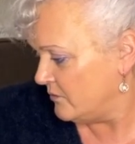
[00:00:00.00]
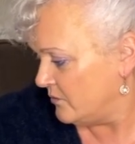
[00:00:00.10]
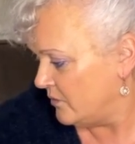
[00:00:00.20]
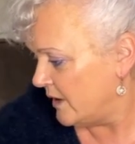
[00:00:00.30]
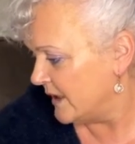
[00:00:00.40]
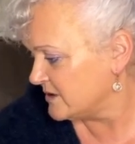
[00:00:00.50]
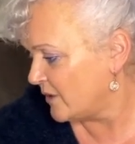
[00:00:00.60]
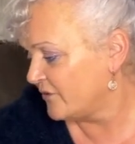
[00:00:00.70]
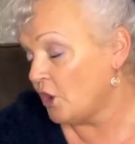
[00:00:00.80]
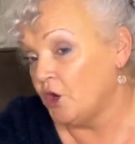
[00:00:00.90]
Right, so
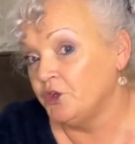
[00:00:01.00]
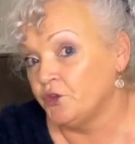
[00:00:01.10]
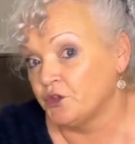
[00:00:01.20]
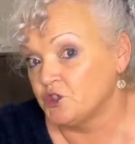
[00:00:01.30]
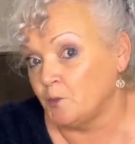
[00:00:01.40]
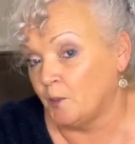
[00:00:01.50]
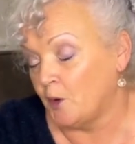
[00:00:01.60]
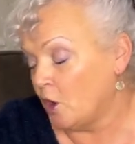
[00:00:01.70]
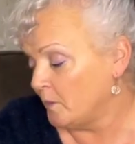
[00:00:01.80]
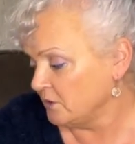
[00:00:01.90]
I've got another tub of
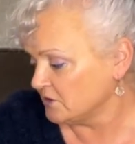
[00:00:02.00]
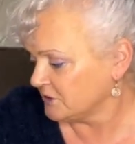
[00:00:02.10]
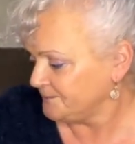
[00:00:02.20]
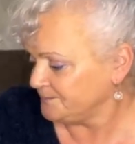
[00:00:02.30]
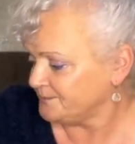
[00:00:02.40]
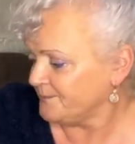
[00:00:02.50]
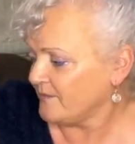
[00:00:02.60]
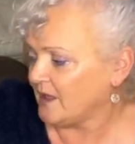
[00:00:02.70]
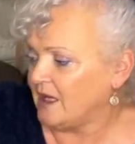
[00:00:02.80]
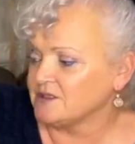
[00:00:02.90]
baubles.
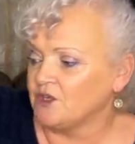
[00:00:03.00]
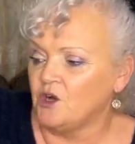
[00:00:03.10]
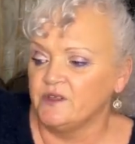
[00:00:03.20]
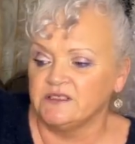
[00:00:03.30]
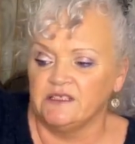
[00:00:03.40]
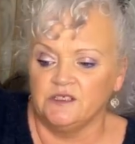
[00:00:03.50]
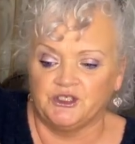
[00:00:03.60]
I saw this in the